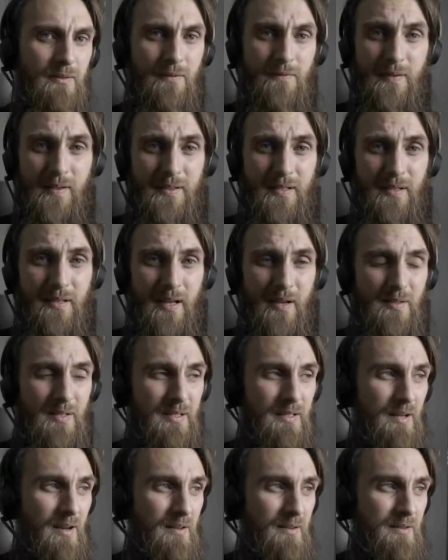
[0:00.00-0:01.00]

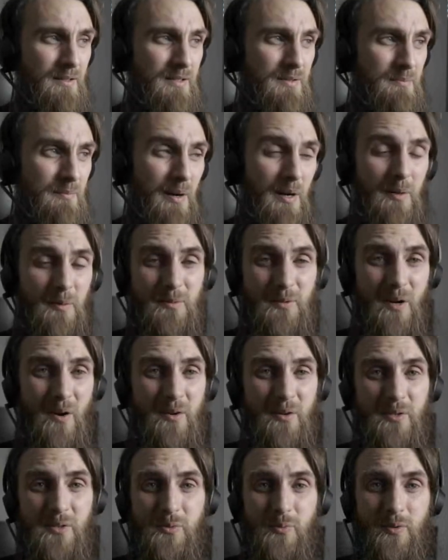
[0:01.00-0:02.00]
$50,000, my
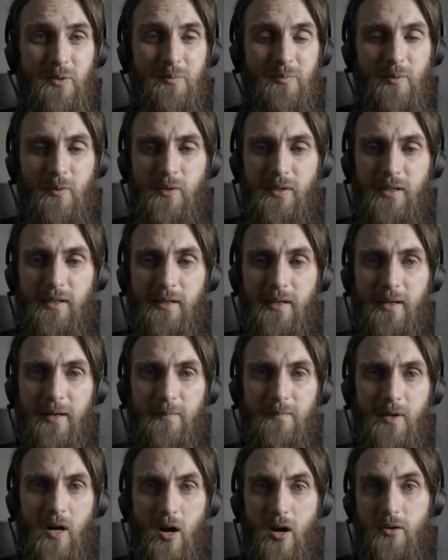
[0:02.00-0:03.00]
daughter's worth more than that.
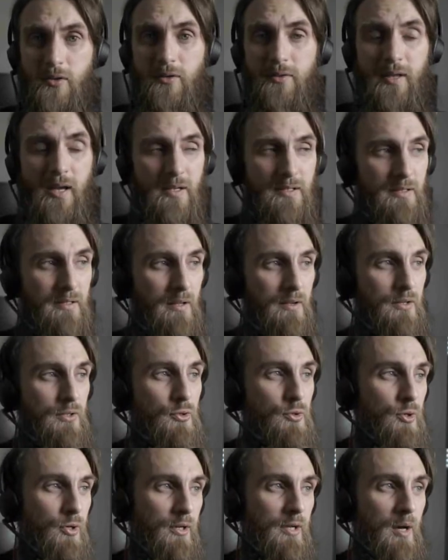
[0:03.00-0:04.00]
$100,000, you
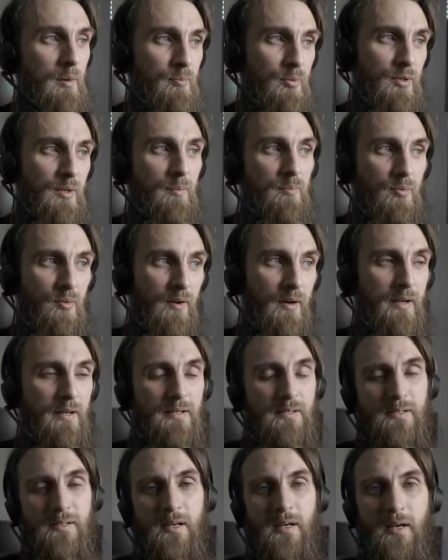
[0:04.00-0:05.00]
could not put a
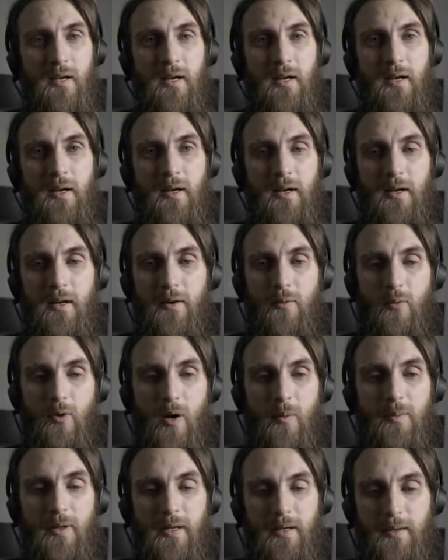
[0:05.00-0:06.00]
price where
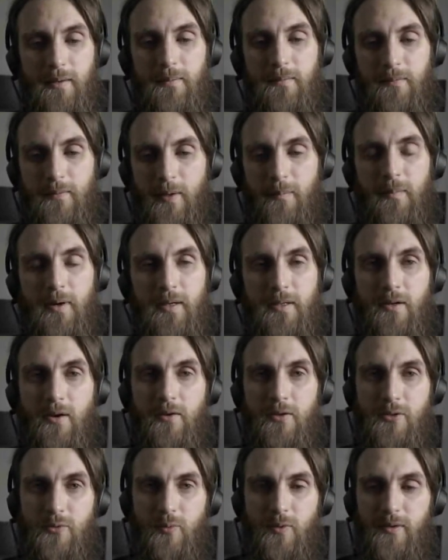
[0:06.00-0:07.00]
I'm like that my
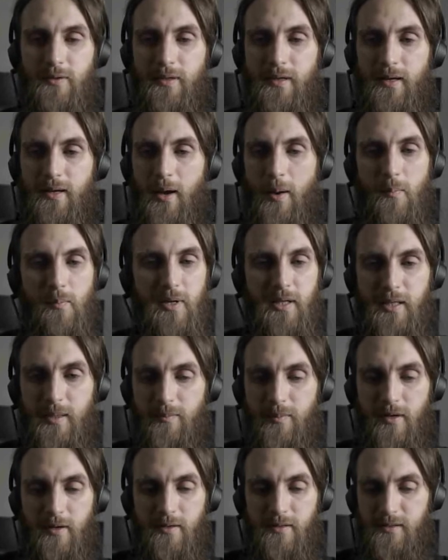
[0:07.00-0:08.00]
daughter's worth that. $1 million,
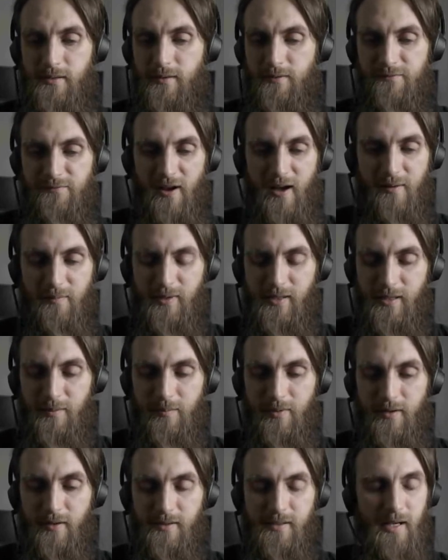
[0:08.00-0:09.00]
$5 million,
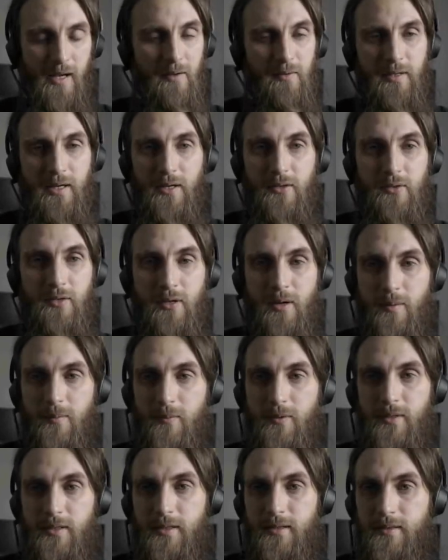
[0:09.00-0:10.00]
I don't care. You come
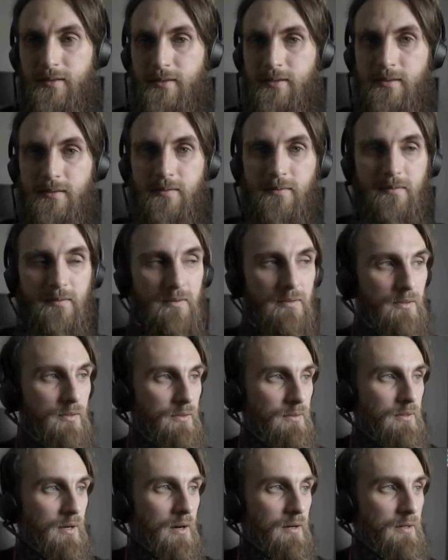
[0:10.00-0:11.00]
with a
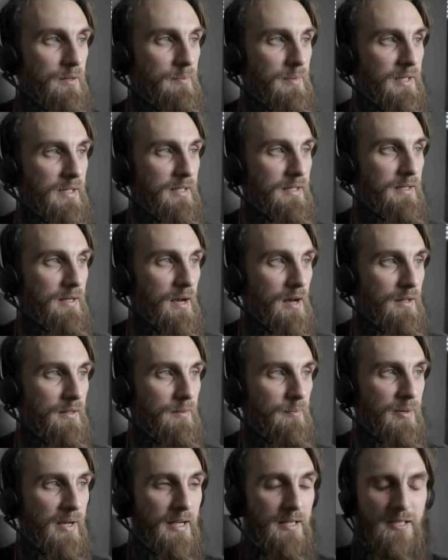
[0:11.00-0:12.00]
$100 million
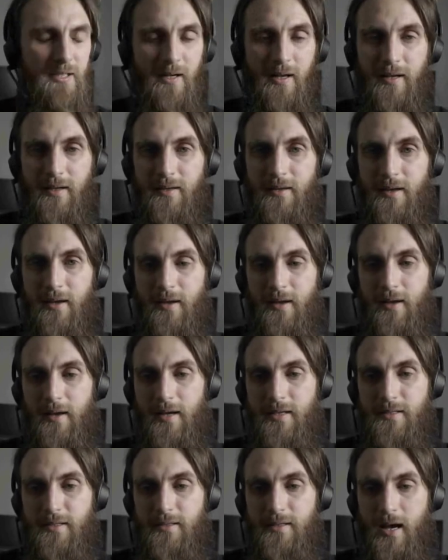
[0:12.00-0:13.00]
paycheck
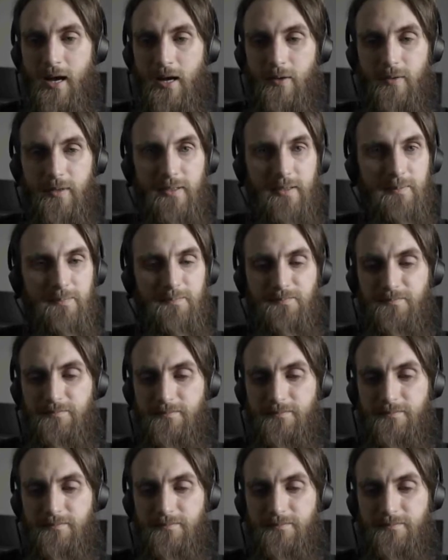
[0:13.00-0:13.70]
as a dowry.